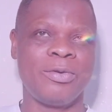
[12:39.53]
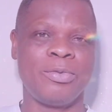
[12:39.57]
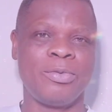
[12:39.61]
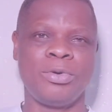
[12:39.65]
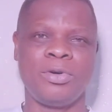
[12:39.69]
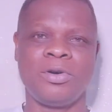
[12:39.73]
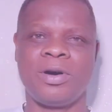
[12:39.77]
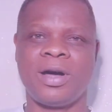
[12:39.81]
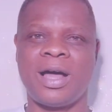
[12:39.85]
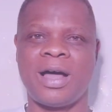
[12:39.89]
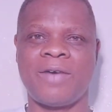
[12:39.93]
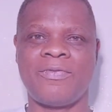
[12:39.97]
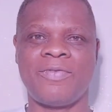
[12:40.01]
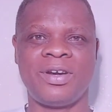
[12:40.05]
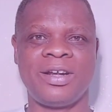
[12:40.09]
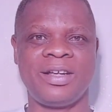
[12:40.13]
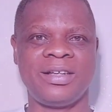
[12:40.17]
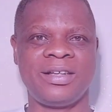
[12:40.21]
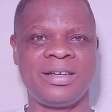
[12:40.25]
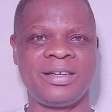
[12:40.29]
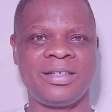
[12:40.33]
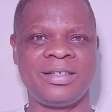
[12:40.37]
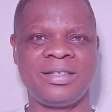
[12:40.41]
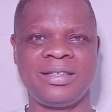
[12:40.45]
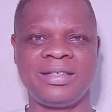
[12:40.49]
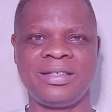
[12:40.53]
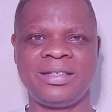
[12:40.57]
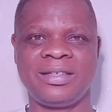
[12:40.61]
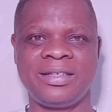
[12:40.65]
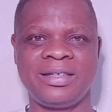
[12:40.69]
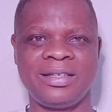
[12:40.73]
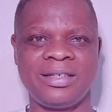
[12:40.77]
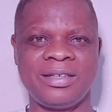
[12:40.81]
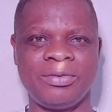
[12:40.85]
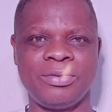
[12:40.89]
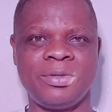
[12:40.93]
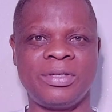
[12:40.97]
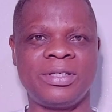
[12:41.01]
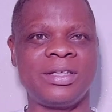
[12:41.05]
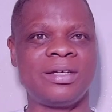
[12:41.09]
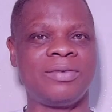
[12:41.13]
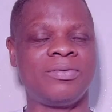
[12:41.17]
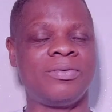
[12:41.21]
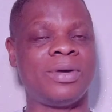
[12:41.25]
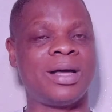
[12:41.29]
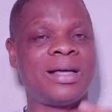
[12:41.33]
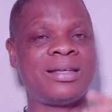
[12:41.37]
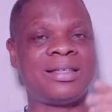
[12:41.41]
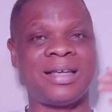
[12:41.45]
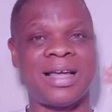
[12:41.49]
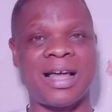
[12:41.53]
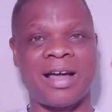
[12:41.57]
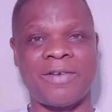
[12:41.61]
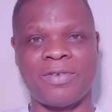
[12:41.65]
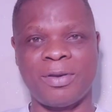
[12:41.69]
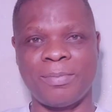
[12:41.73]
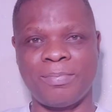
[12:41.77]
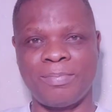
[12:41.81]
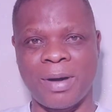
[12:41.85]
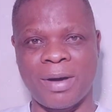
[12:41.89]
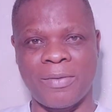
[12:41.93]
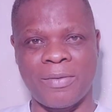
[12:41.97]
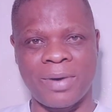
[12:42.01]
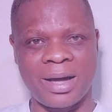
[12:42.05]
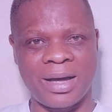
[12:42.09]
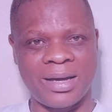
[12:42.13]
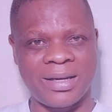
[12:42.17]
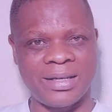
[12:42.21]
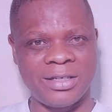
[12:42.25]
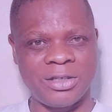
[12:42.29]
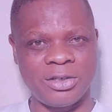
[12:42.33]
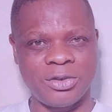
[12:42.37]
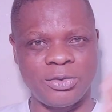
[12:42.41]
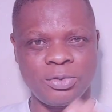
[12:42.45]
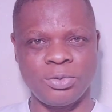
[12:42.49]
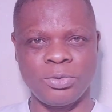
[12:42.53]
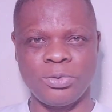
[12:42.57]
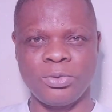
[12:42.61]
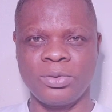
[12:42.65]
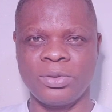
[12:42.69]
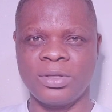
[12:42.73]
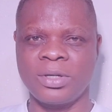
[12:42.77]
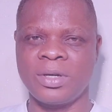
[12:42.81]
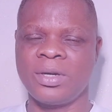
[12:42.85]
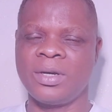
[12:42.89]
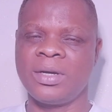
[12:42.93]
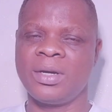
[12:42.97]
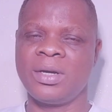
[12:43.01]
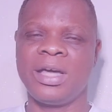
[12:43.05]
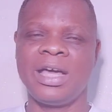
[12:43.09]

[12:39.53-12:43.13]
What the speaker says: We don't have electricity. We are still having power issues.